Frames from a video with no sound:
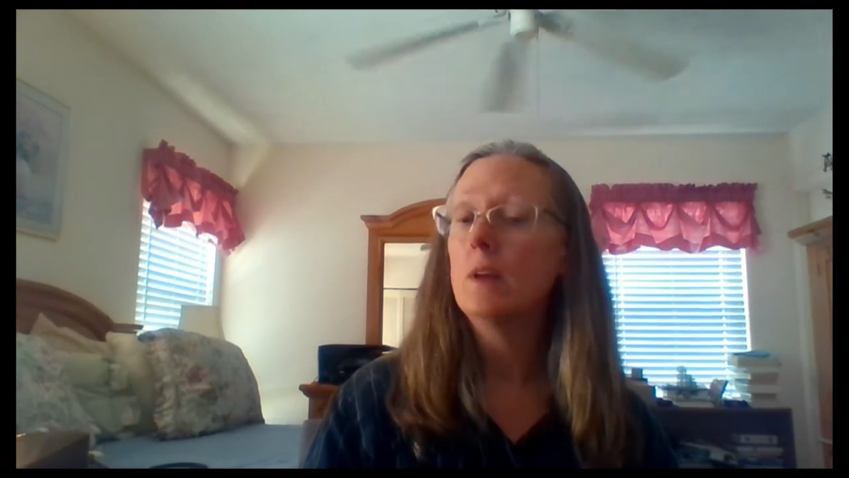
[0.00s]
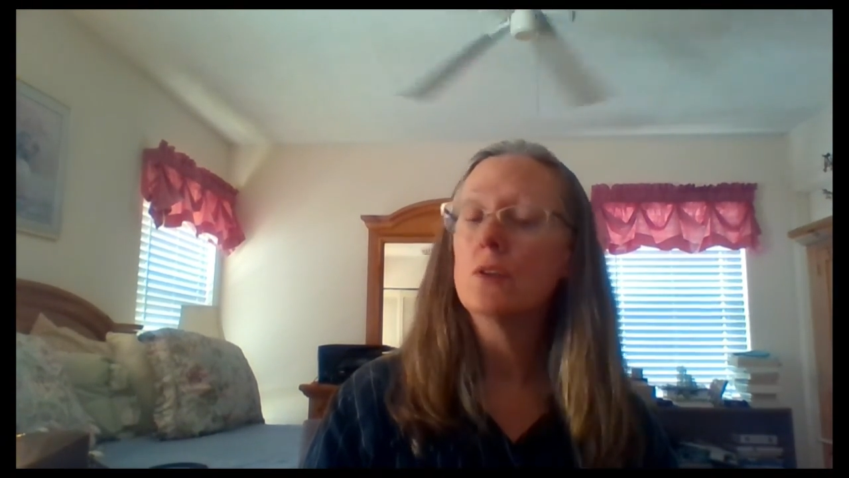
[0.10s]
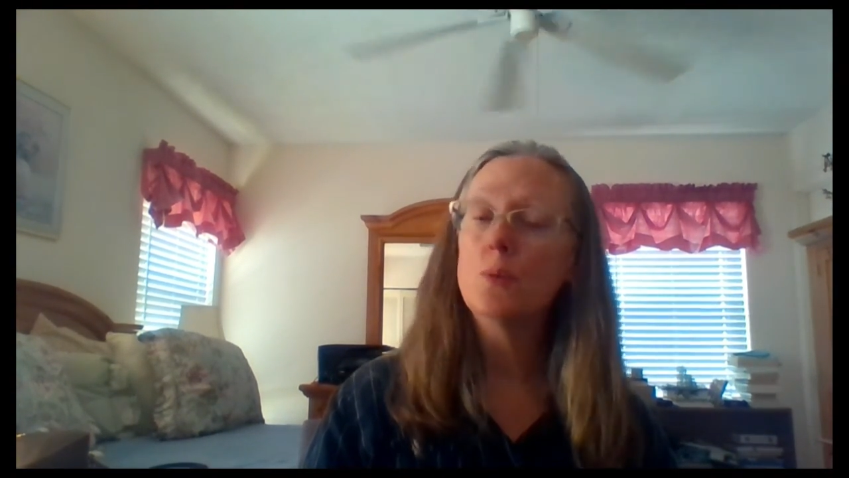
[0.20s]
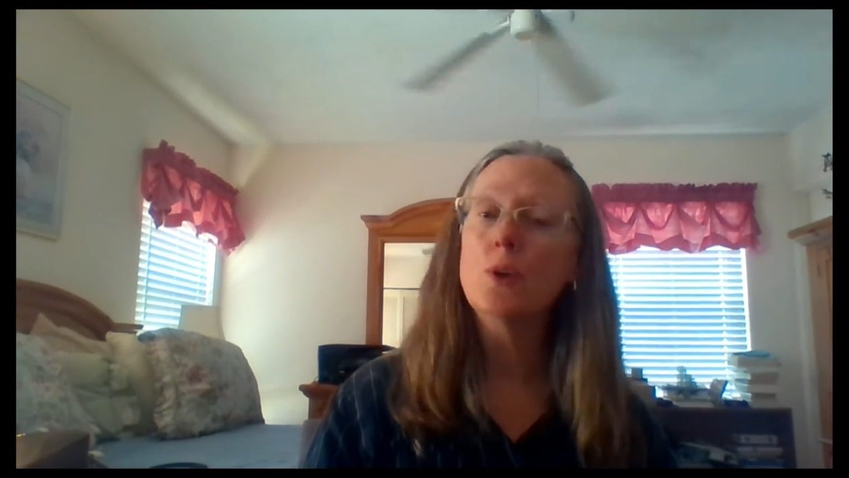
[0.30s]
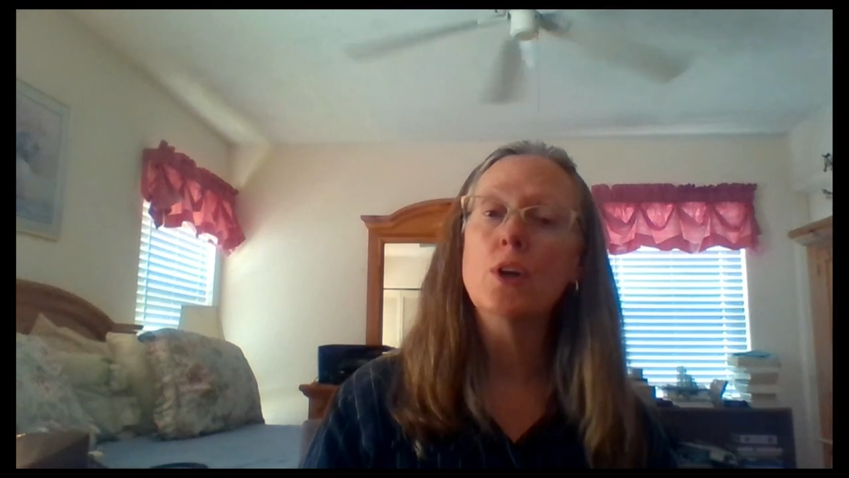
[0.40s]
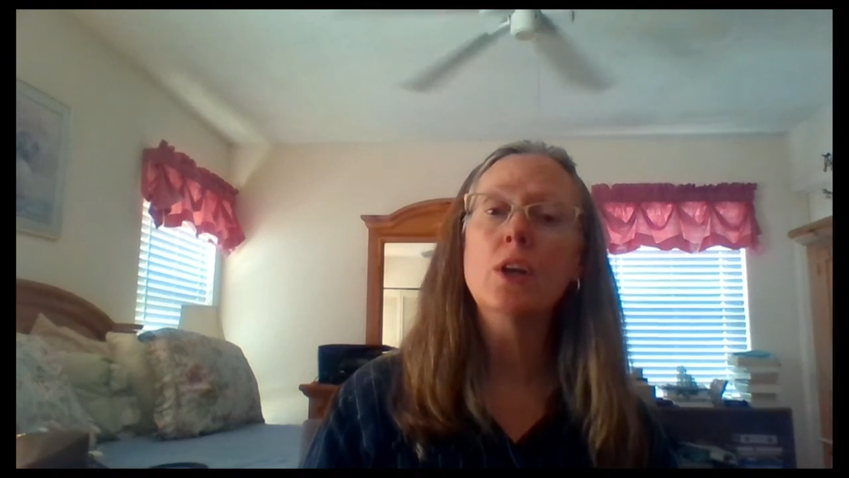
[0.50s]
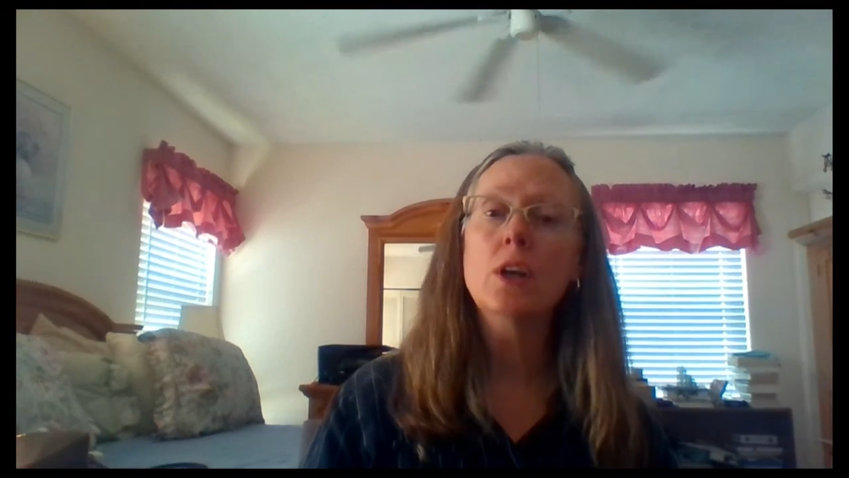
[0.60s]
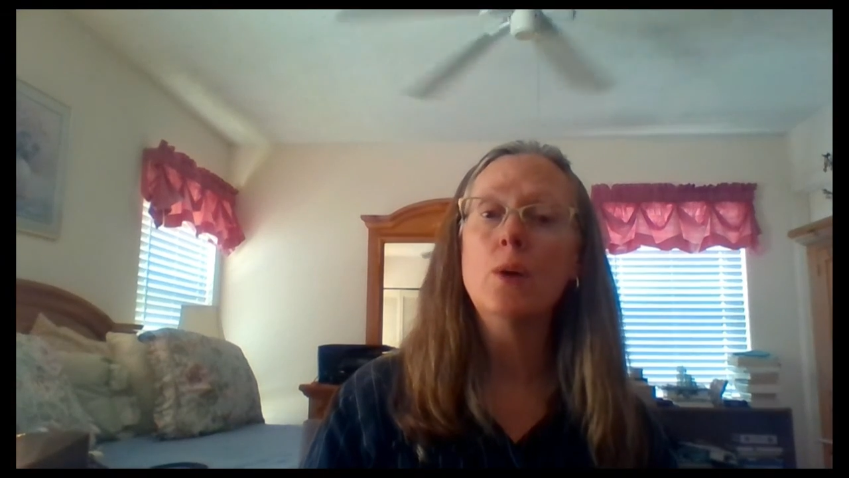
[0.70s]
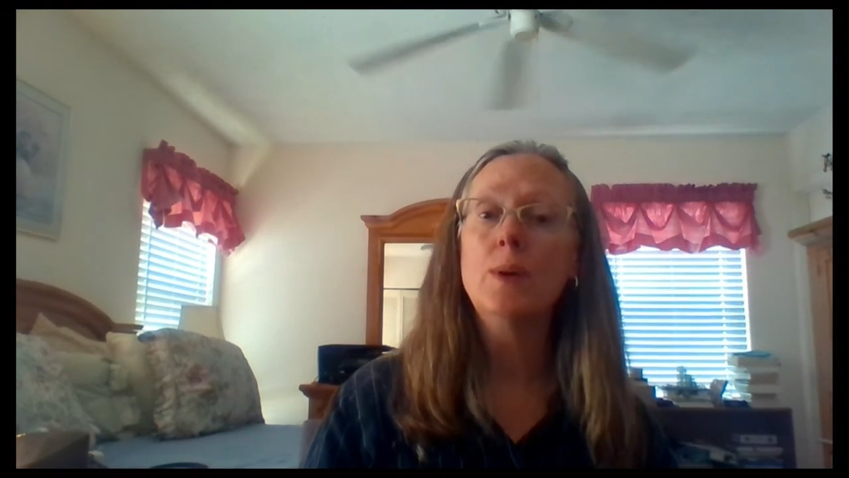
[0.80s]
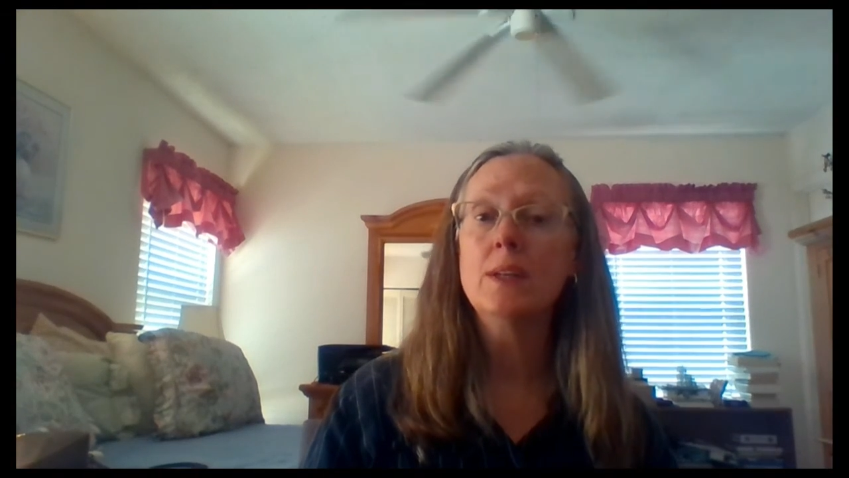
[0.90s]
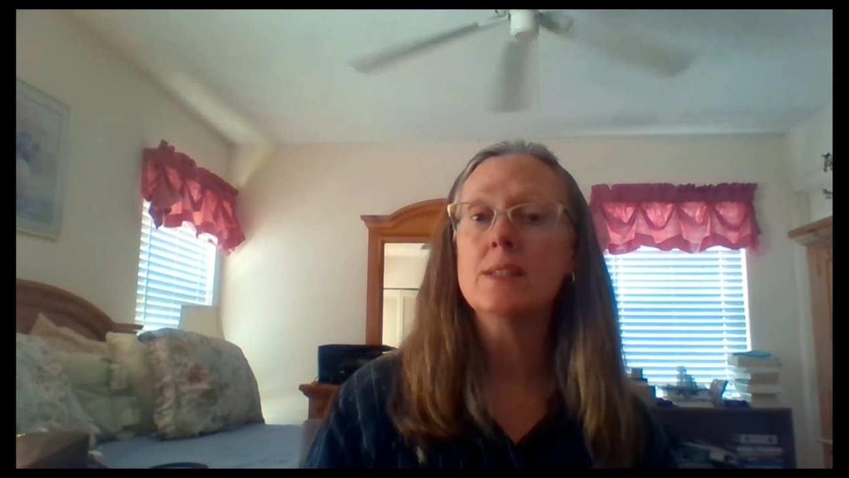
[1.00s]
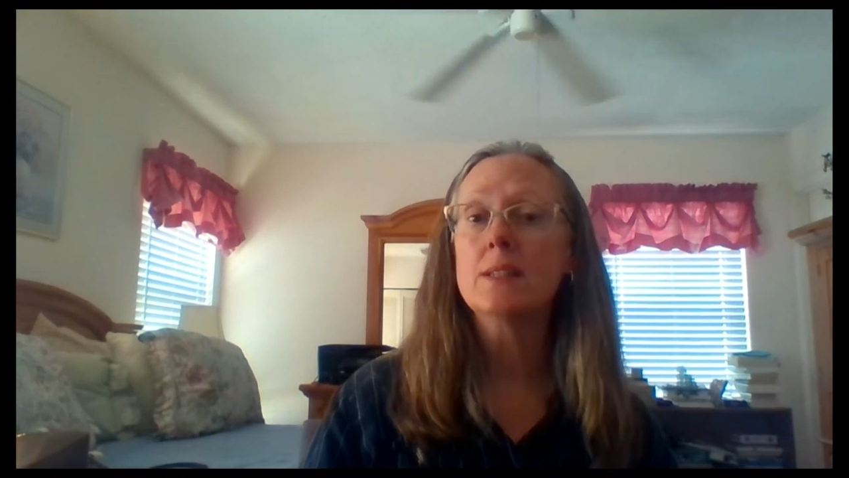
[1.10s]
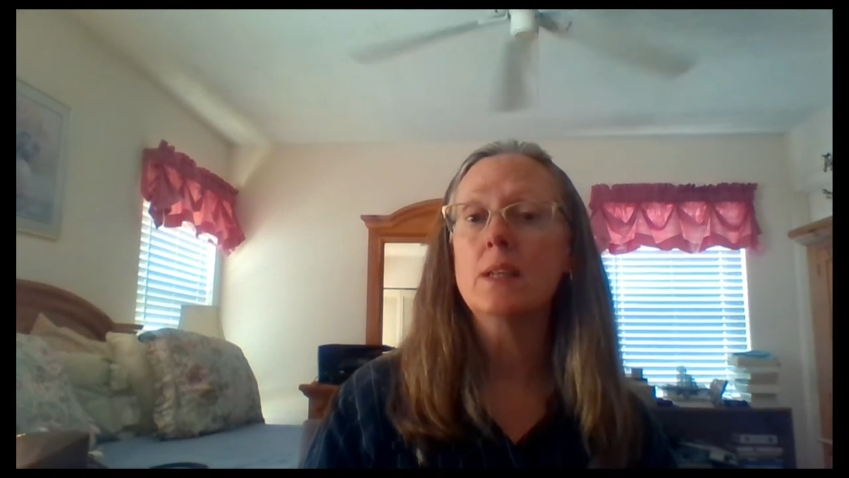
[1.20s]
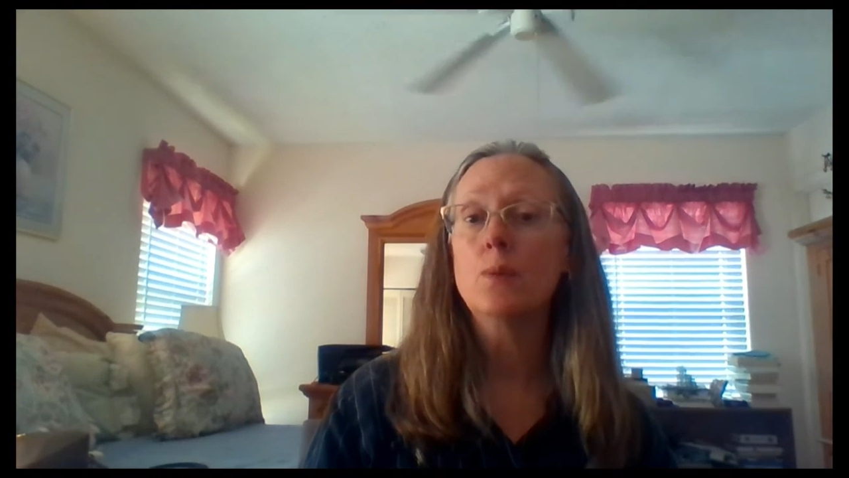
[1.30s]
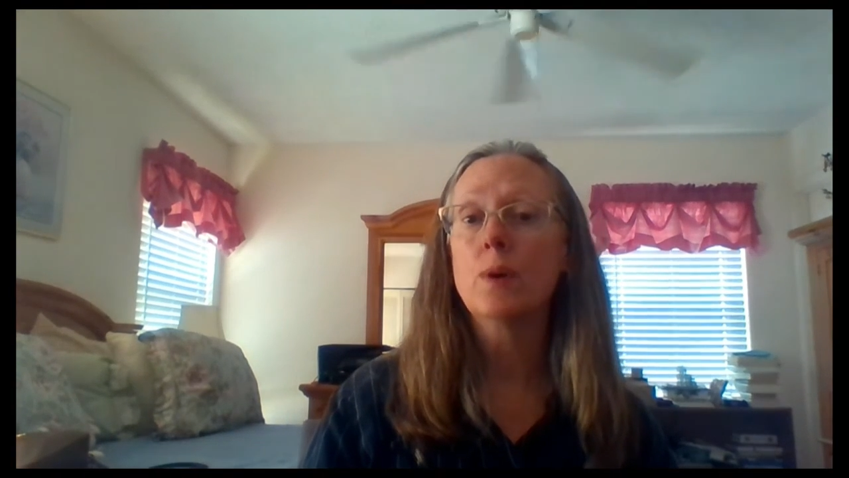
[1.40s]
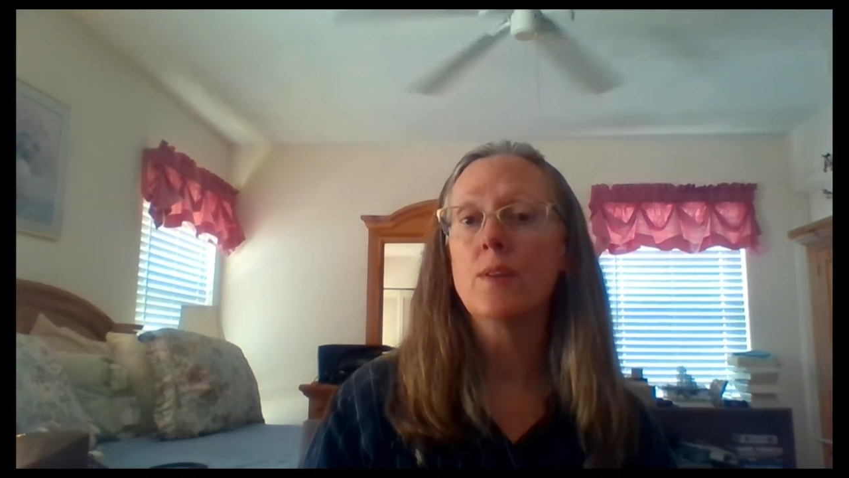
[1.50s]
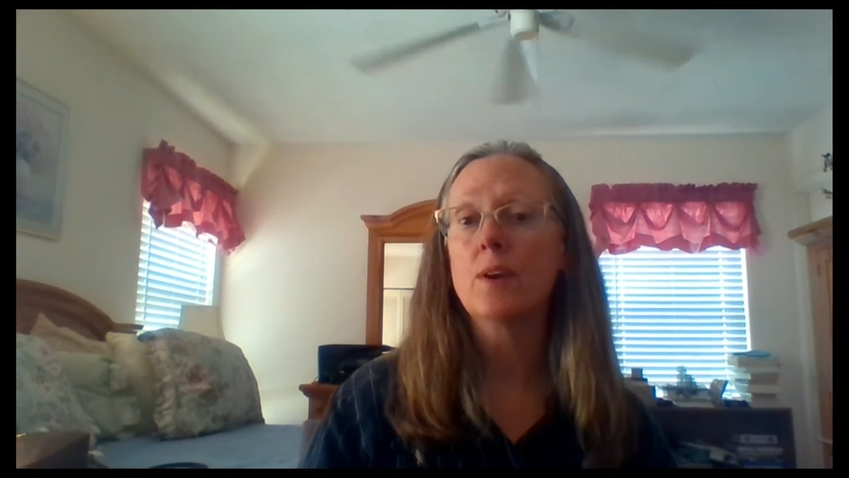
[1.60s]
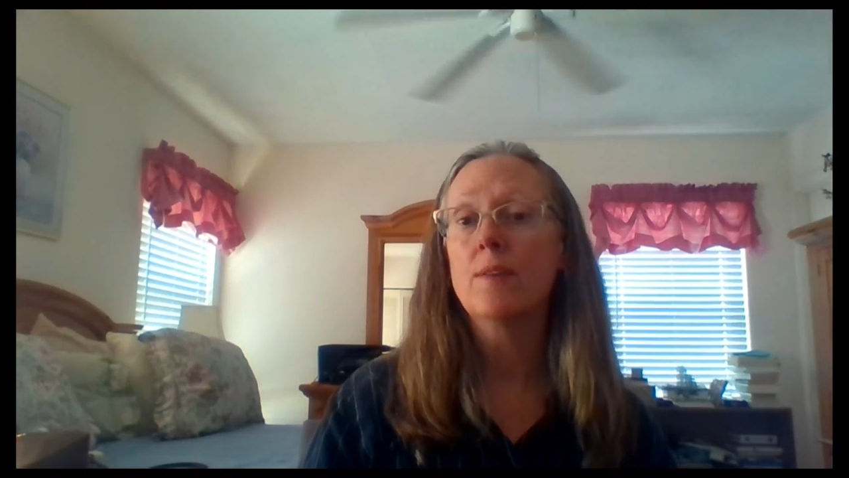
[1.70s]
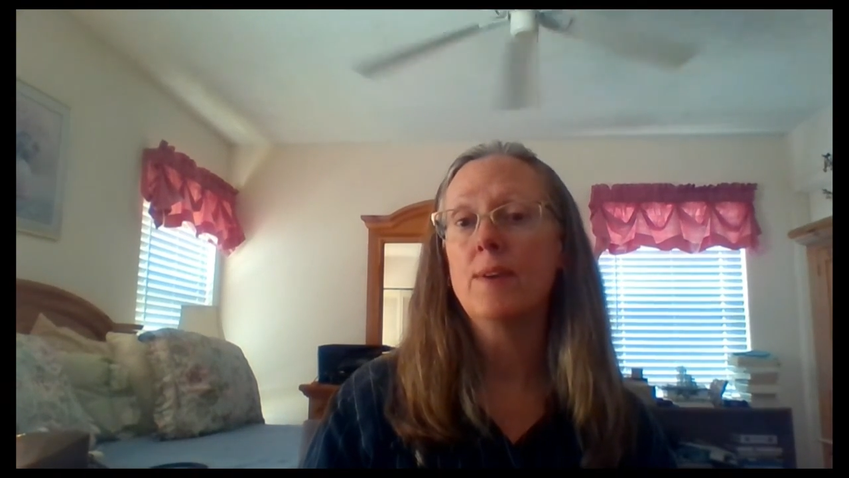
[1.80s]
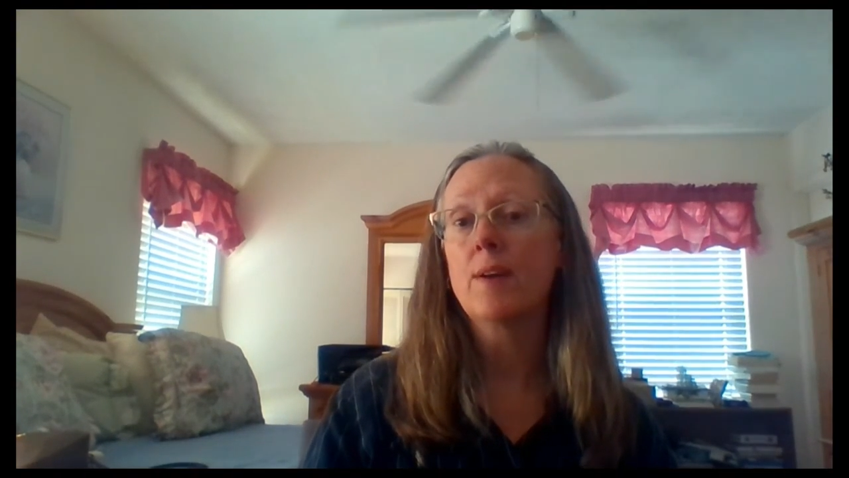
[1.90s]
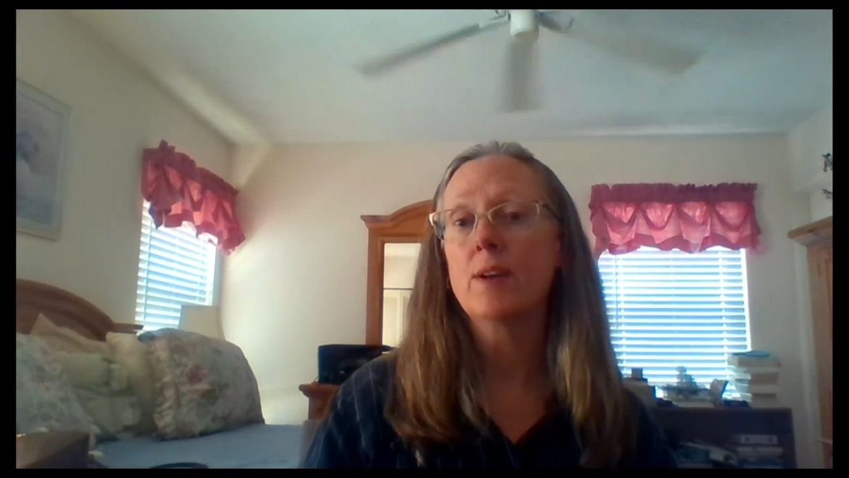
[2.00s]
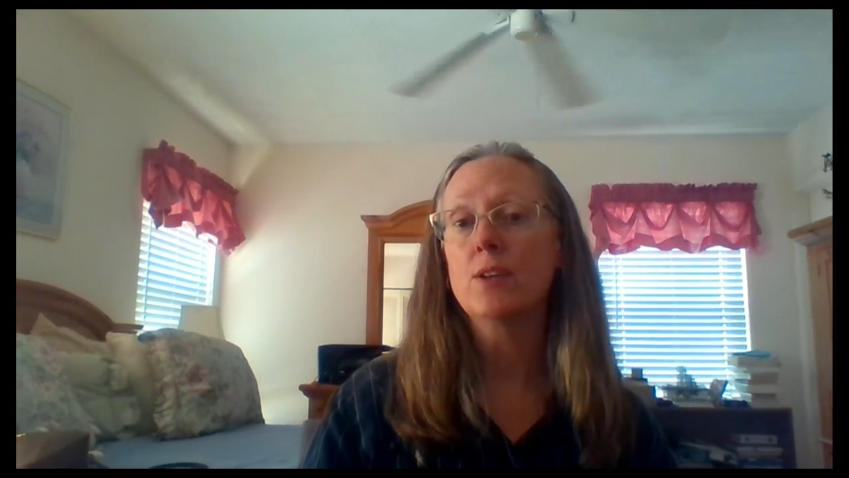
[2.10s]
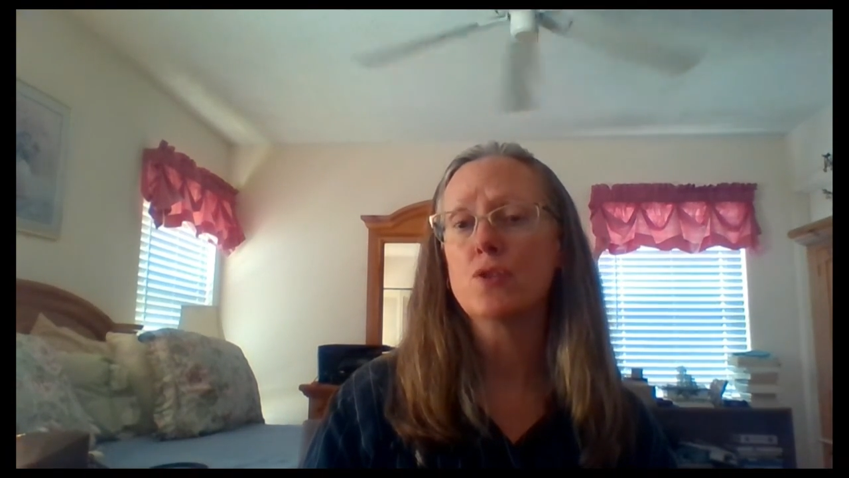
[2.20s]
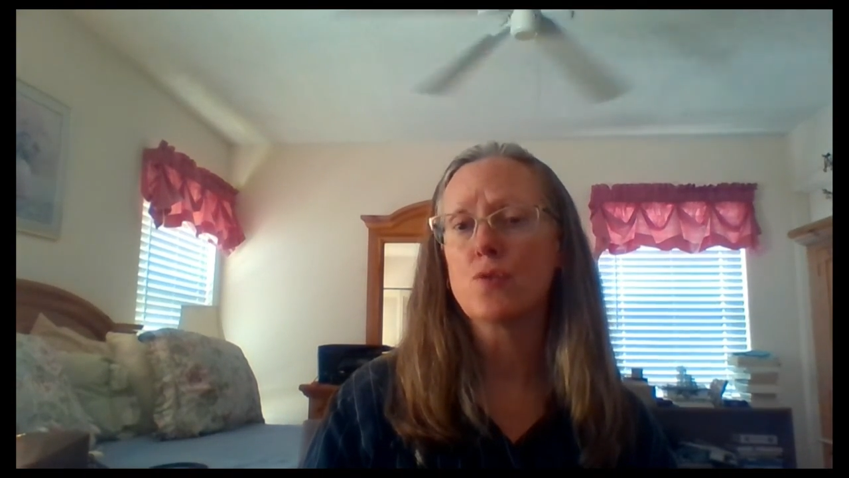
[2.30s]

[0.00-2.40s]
So we're going to go in and see where there are various